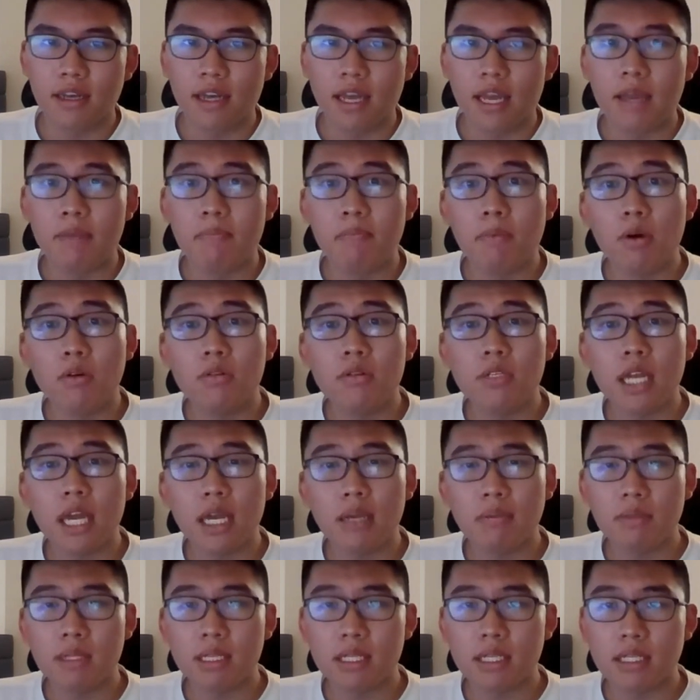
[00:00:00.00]
In most
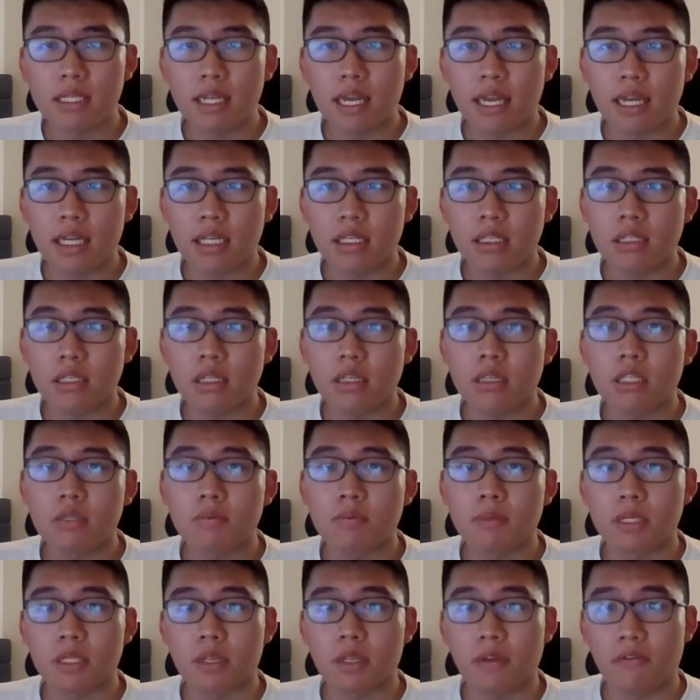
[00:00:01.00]
games these days,
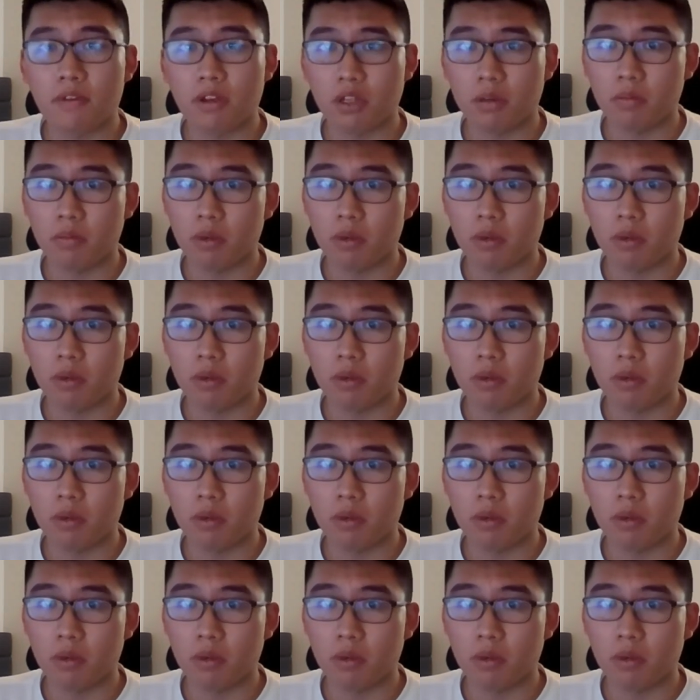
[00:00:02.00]
specifically